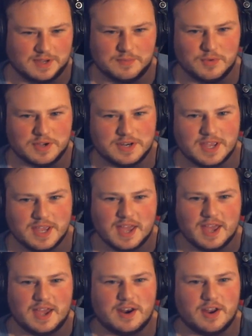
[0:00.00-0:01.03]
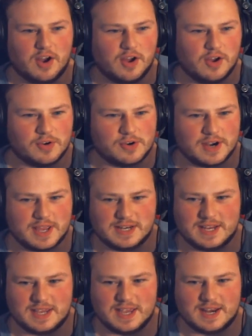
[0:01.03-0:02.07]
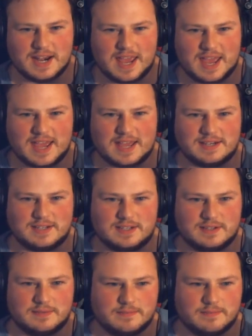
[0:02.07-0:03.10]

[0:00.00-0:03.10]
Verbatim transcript: Some would. And already an ad.